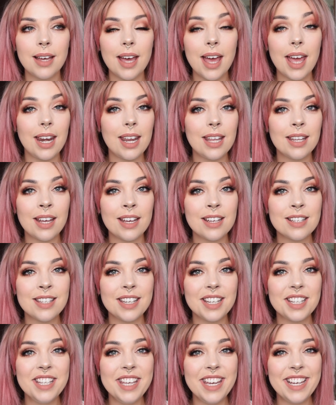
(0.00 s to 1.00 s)
any nice
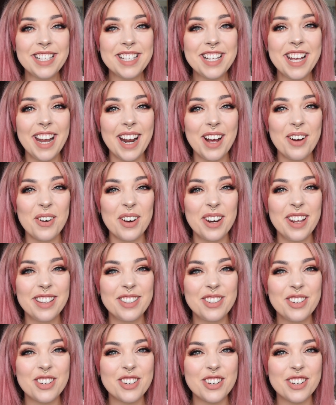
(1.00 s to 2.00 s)
techniques that I wanted
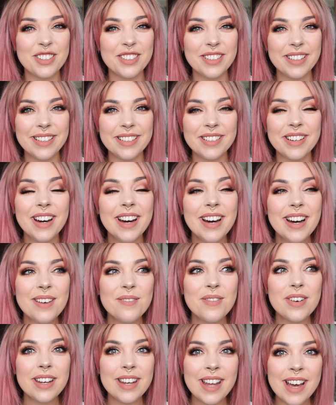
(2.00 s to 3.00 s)
to show you,
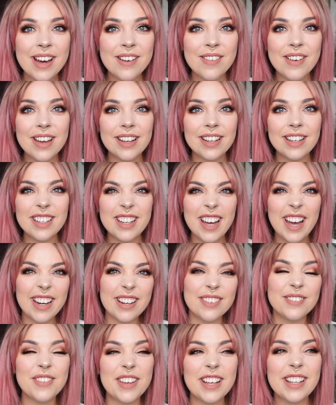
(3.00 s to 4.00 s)
but now I kind
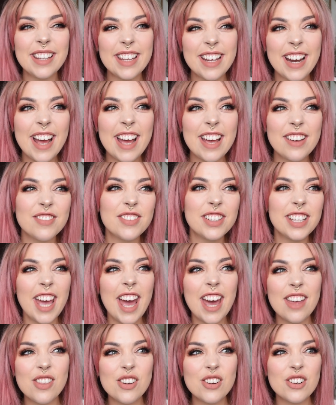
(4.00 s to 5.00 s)
of feel that I've
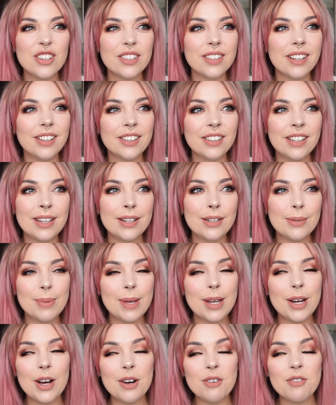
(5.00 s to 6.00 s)
gathered a little
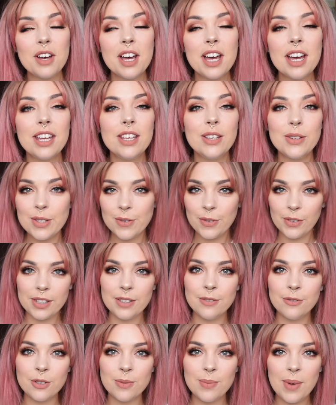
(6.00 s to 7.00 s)
bit of useful
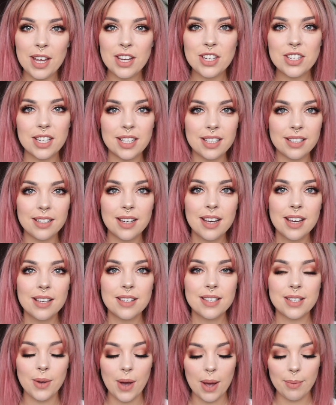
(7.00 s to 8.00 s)
information,
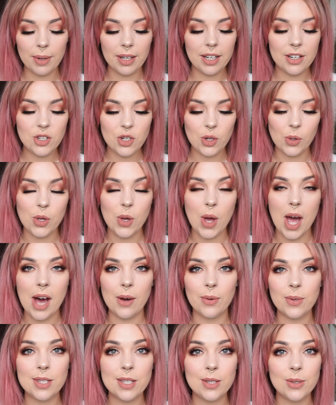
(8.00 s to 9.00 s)
so I'm going to show you
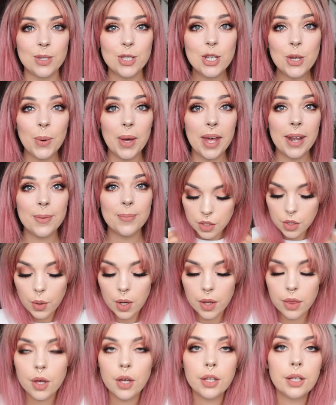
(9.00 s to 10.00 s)
how to do it. So
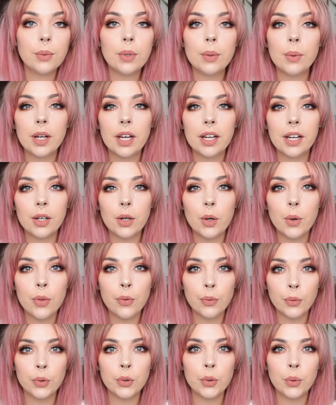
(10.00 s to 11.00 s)
I thought that we were going to go
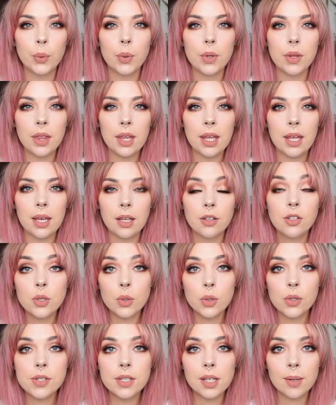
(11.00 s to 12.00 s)
through the
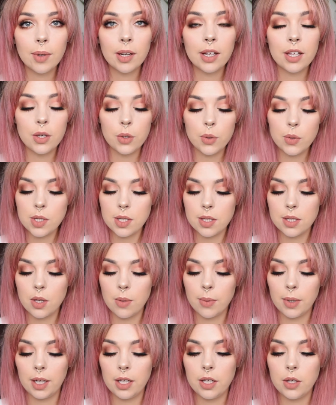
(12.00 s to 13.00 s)
tools that I'm going to use. So
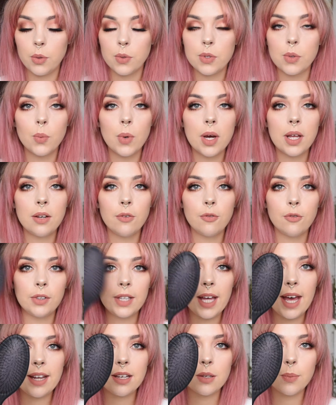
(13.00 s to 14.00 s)
I'm going to use one
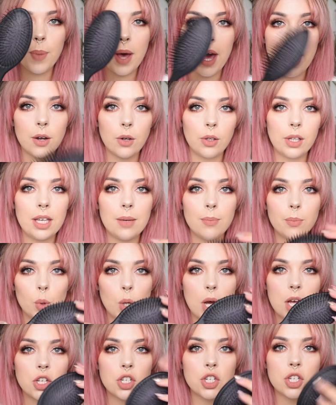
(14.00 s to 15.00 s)
flat paddly
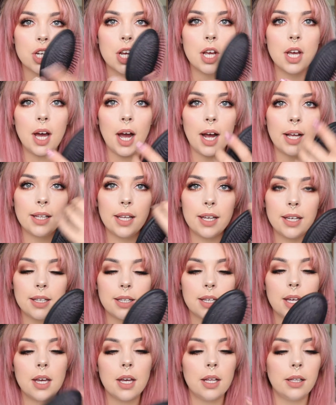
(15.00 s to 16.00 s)
brush. I
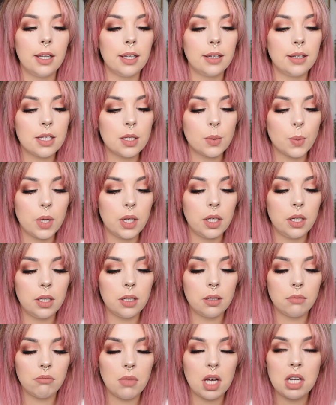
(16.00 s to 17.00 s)
like this one.
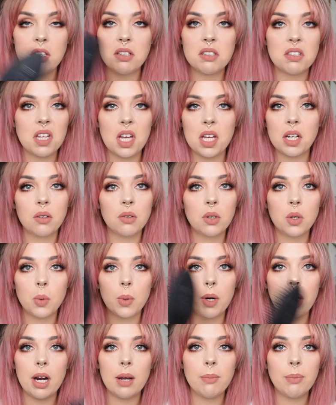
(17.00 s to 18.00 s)
I don't know
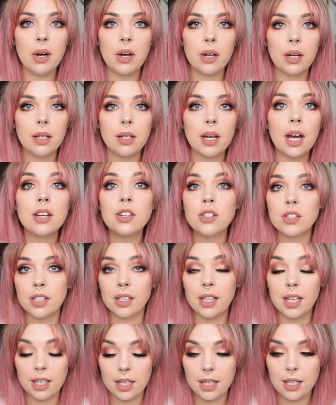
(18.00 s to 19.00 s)
where I bought it. I just
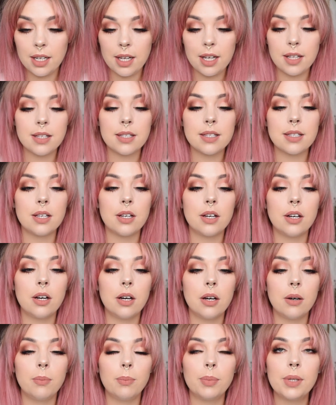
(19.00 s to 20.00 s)
like it. It's
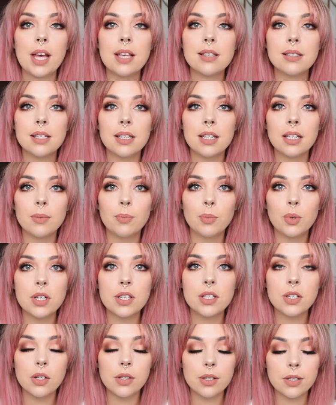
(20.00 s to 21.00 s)
plastic
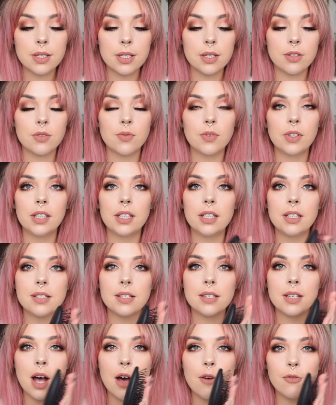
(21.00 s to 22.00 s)
bristles. It's really
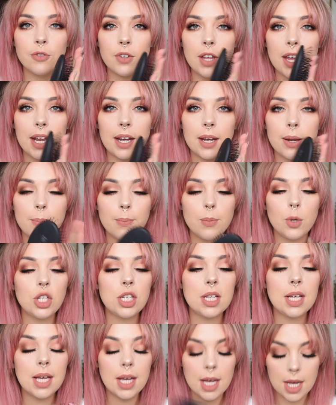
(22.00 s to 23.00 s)
soft and
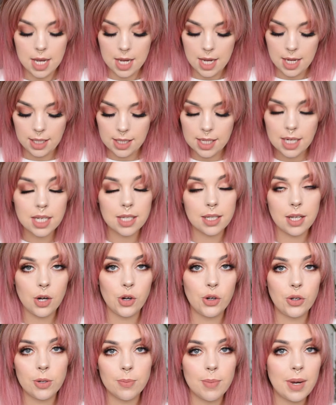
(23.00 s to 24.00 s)
mushy. Doesn't
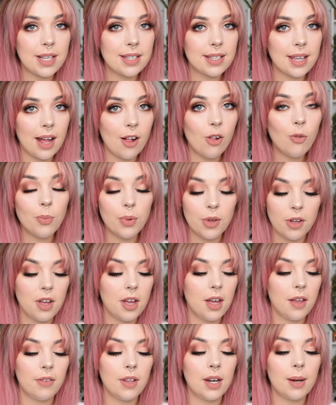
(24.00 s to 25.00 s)
hurt my scalp.
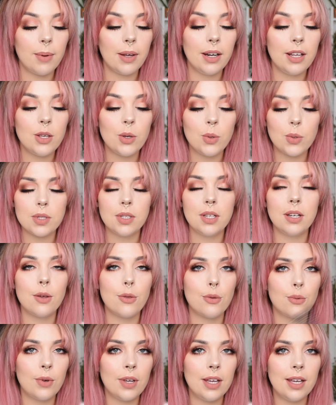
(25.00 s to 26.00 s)
Then I'm going to use the
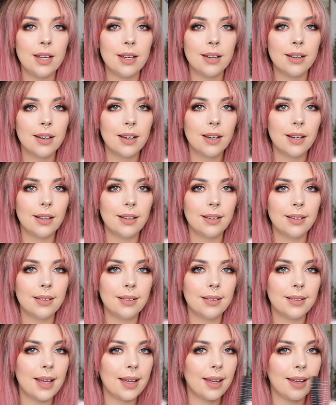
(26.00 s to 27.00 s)

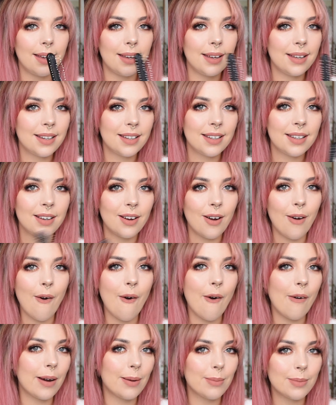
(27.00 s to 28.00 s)
3-legged,
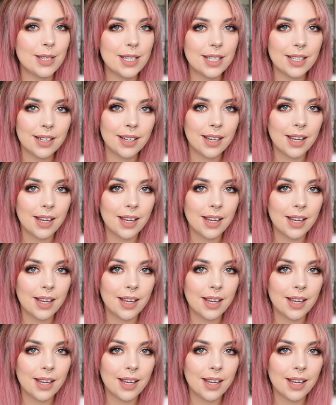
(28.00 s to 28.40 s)
armed,